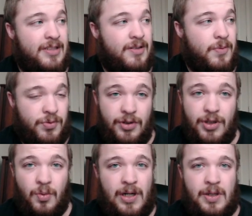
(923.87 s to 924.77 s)

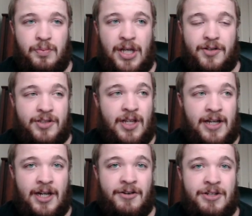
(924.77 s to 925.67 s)
really one of the better
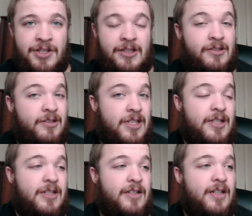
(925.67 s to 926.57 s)
secondaries in the
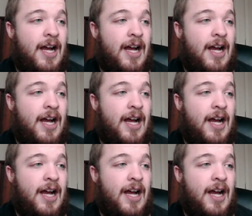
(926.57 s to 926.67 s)
league.